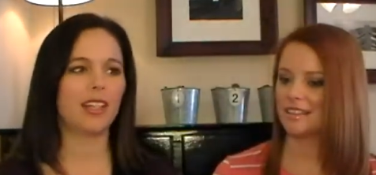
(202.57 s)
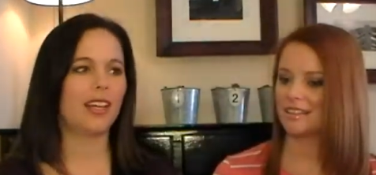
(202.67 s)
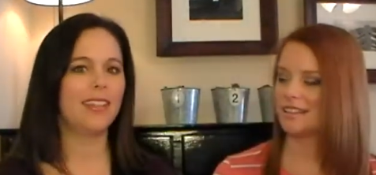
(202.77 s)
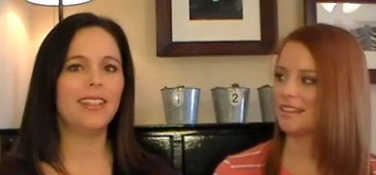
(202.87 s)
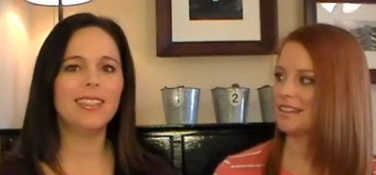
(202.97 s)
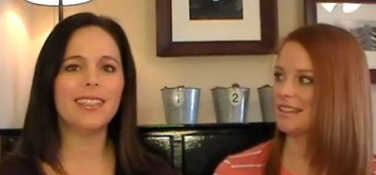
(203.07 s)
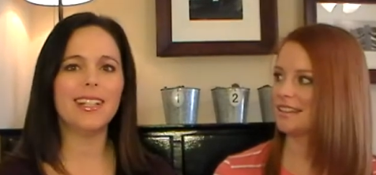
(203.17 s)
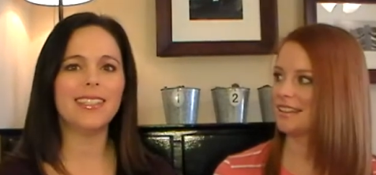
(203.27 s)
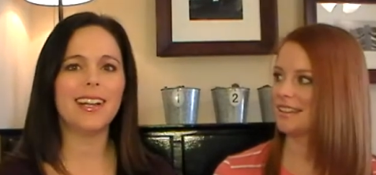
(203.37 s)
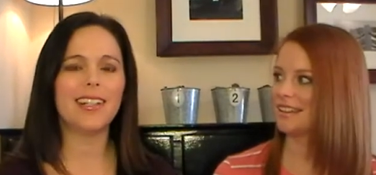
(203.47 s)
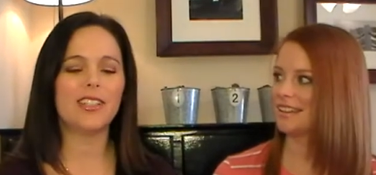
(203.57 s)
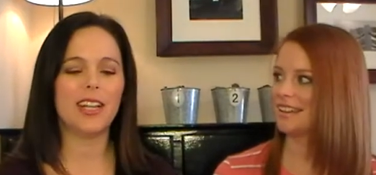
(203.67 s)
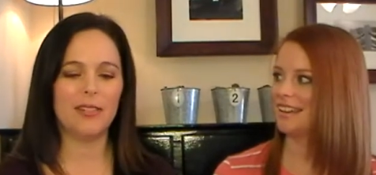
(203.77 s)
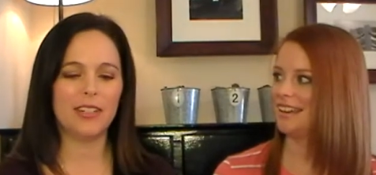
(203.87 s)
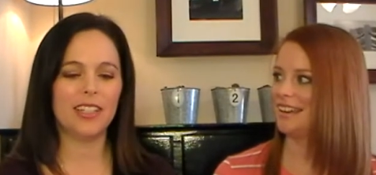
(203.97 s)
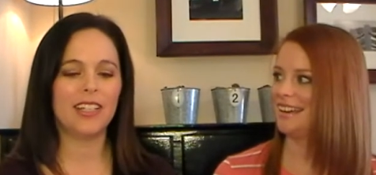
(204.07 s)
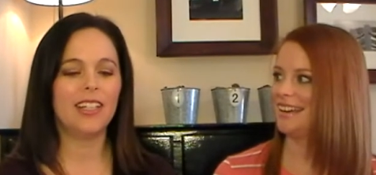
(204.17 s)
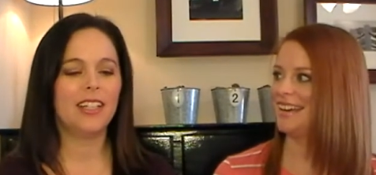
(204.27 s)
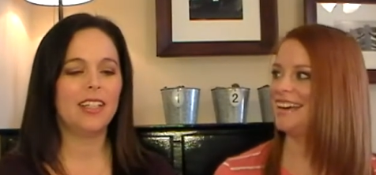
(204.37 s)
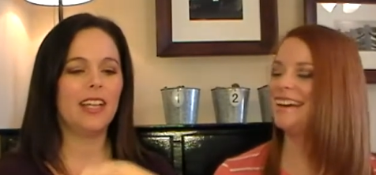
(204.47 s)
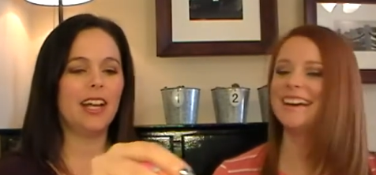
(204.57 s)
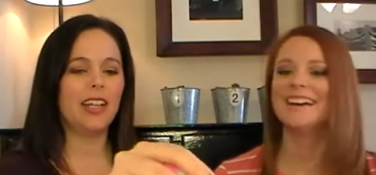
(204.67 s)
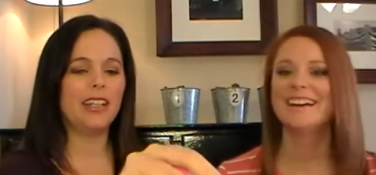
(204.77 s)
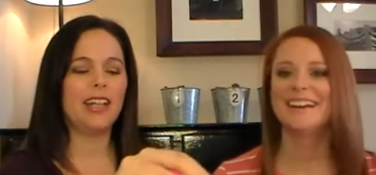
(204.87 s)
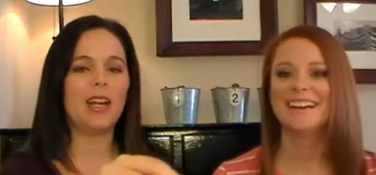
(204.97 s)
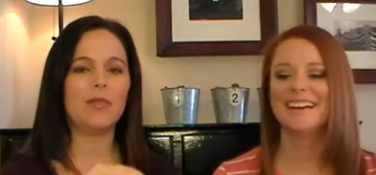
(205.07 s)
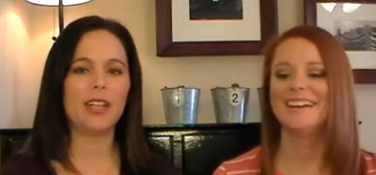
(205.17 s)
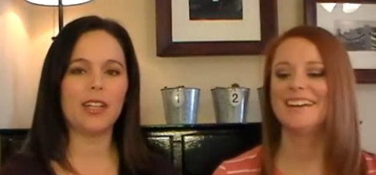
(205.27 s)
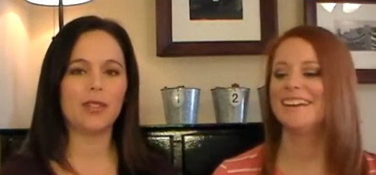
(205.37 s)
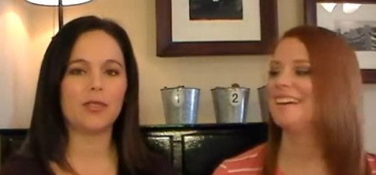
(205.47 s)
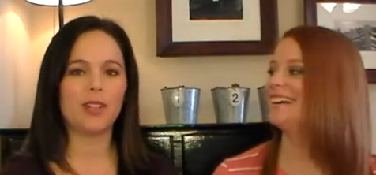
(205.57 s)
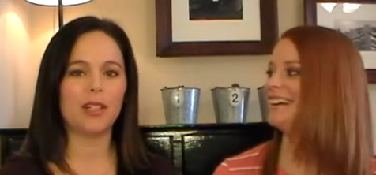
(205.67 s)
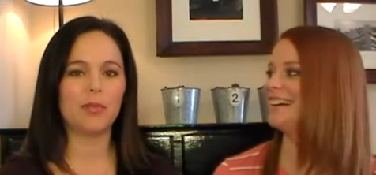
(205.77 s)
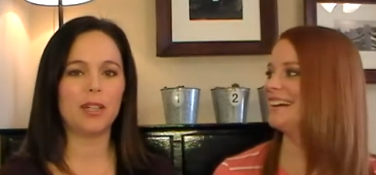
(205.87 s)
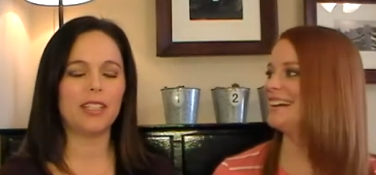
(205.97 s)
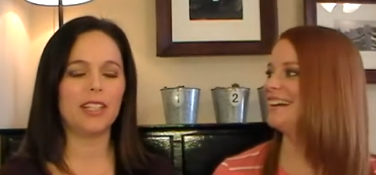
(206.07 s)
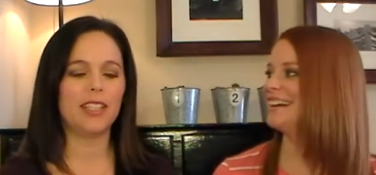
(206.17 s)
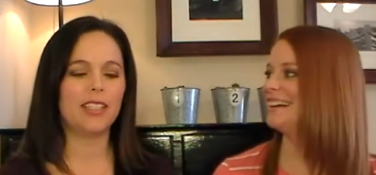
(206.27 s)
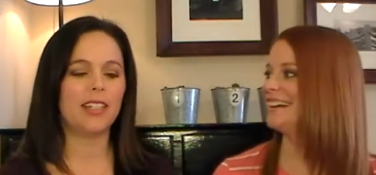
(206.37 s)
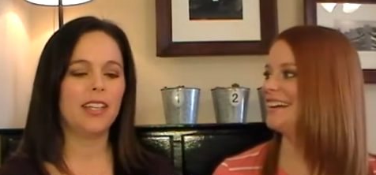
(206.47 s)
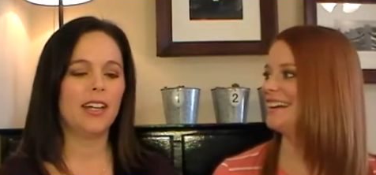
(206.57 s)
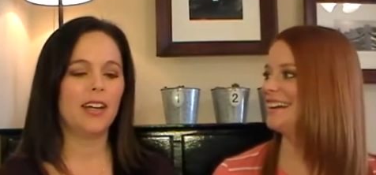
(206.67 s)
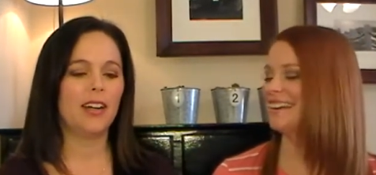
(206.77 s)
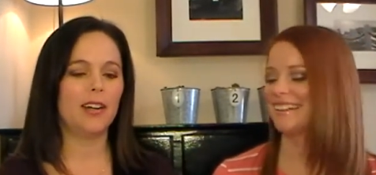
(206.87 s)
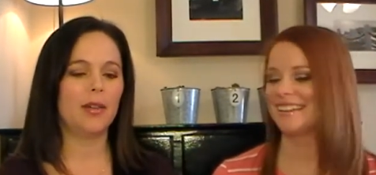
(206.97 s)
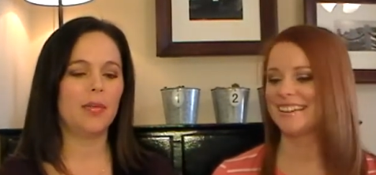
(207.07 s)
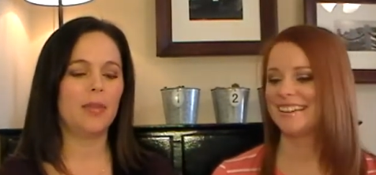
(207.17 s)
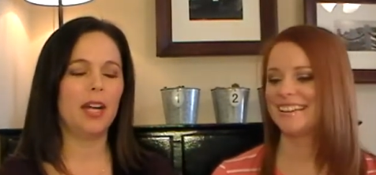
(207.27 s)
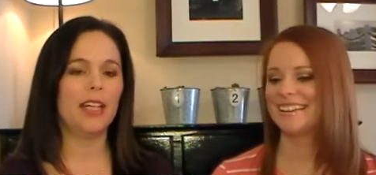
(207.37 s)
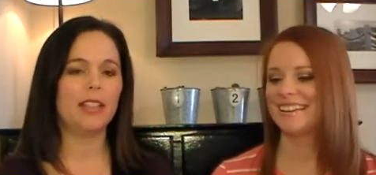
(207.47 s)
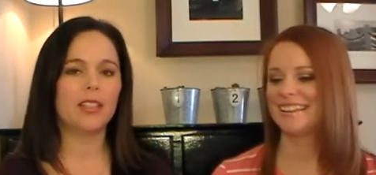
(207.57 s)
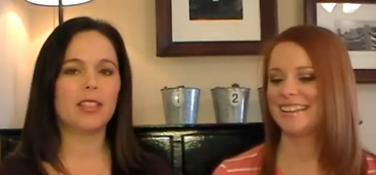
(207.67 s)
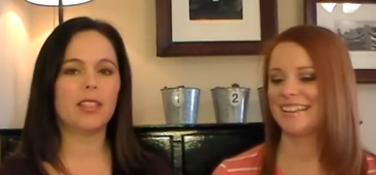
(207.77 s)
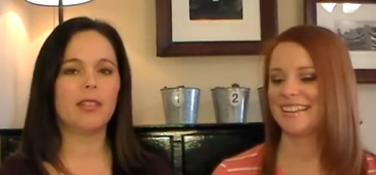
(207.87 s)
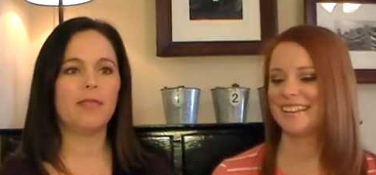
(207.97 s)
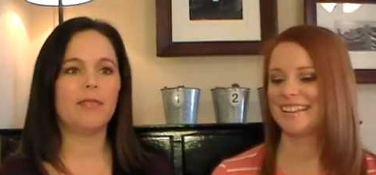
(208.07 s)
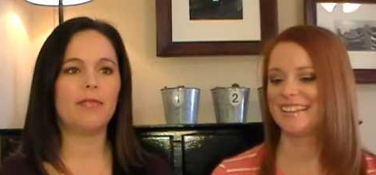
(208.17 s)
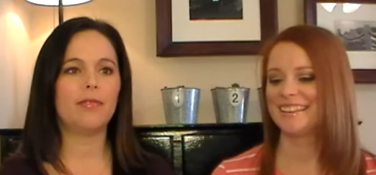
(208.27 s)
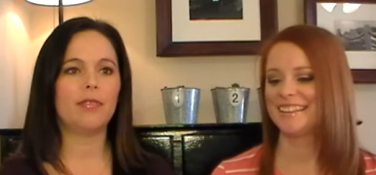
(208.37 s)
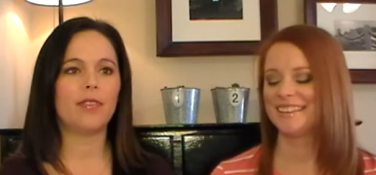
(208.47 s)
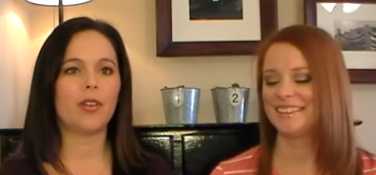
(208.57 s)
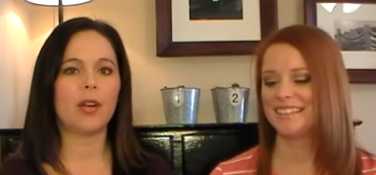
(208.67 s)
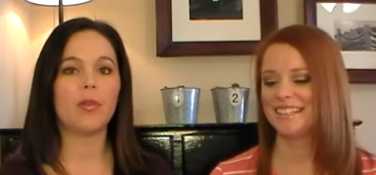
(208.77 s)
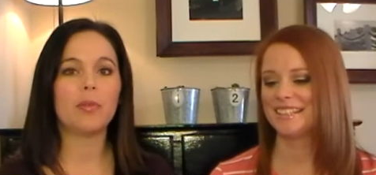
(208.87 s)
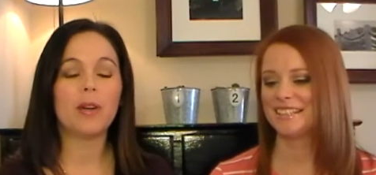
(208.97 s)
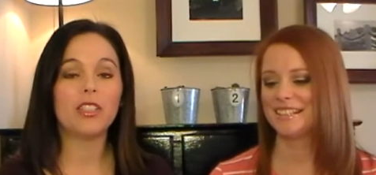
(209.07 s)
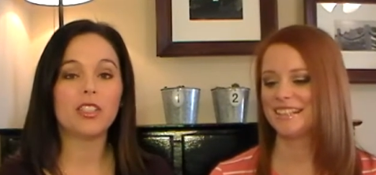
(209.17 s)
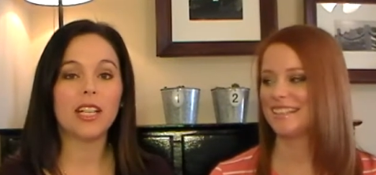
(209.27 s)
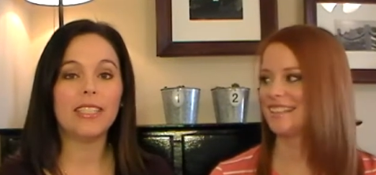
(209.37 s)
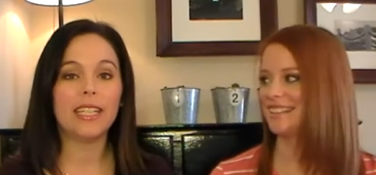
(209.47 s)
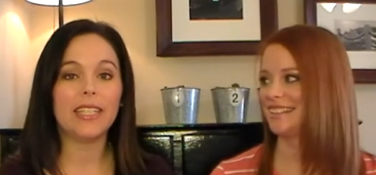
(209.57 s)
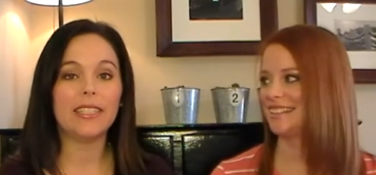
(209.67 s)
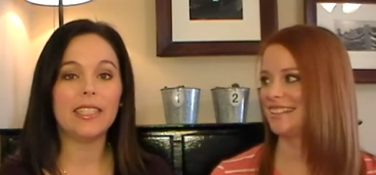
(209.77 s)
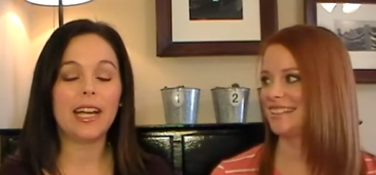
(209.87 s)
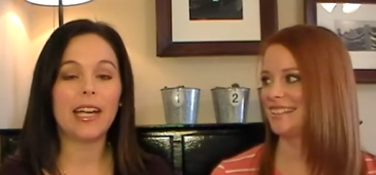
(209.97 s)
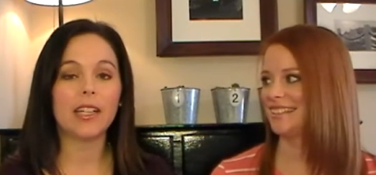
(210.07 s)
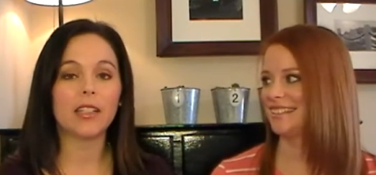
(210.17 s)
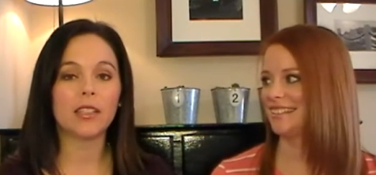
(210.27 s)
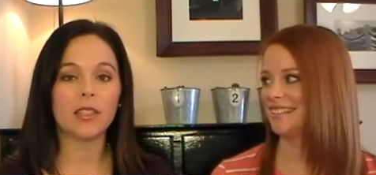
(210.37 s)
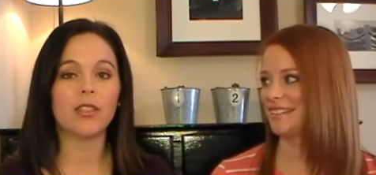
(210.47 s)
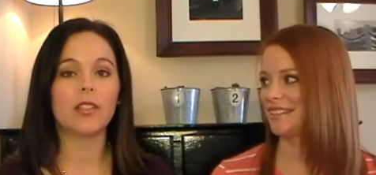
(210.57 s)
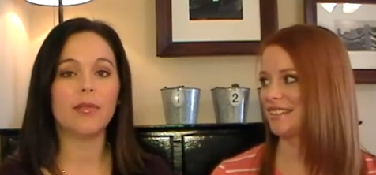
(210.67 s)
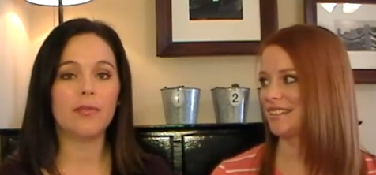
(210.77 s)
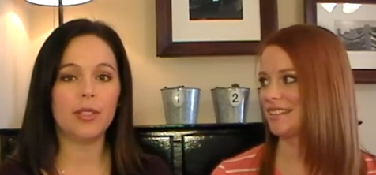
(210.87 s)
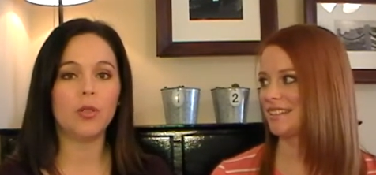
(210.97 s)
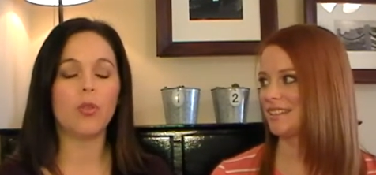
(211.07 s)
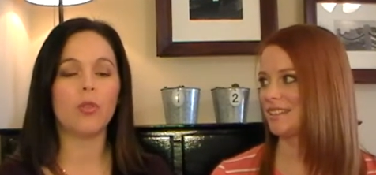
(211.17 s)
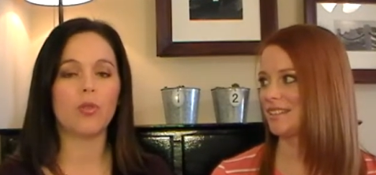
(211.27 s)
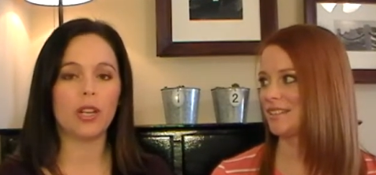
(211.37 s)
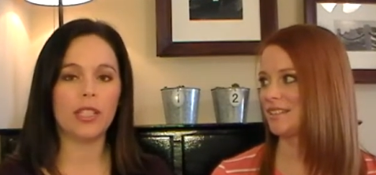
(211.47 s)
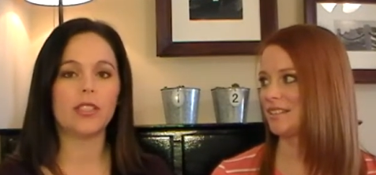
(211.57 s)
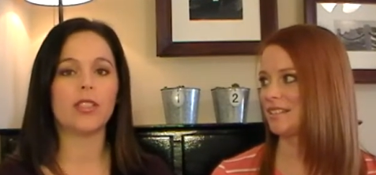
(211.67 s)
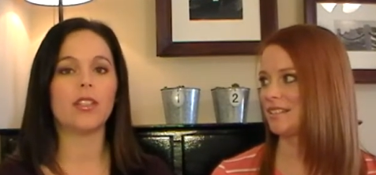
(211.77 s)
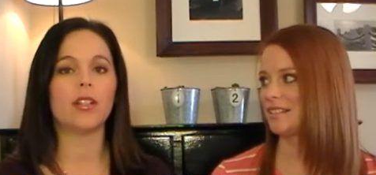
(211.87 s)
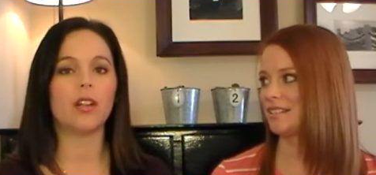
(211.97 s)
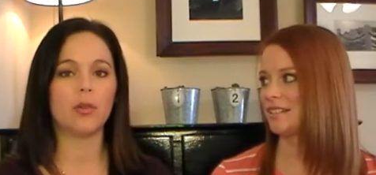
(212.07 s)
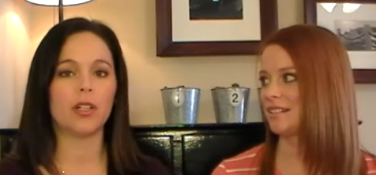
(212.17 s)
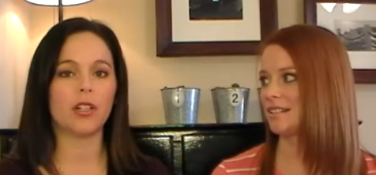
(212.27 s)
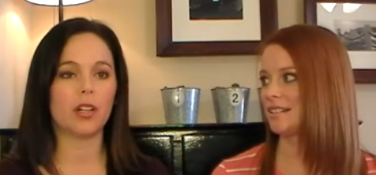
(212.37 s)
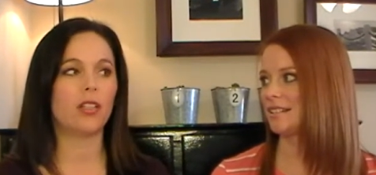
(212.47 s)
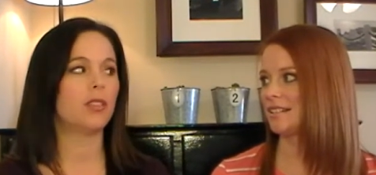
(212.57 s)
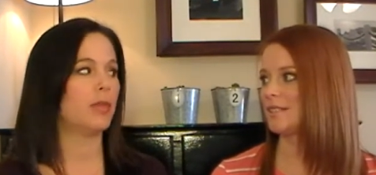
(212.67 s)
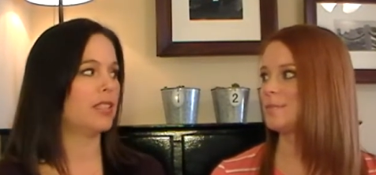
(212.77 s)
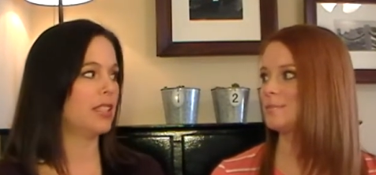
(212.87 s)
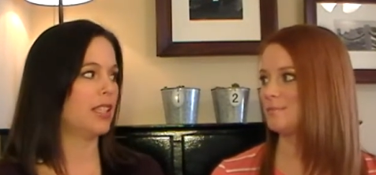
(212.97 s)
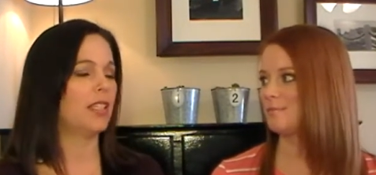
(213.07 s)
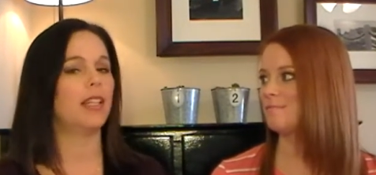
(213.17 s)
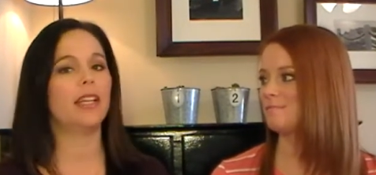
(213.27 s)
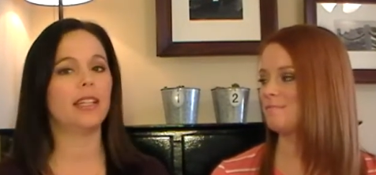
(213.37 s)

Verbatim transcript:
Speaker 1: and like, this thing's not shaving. Yeah, I didn't have it angled right on my leg. Um, I literally, okay, with my Gillette Daisy, I can literally feel the razor going across my skin and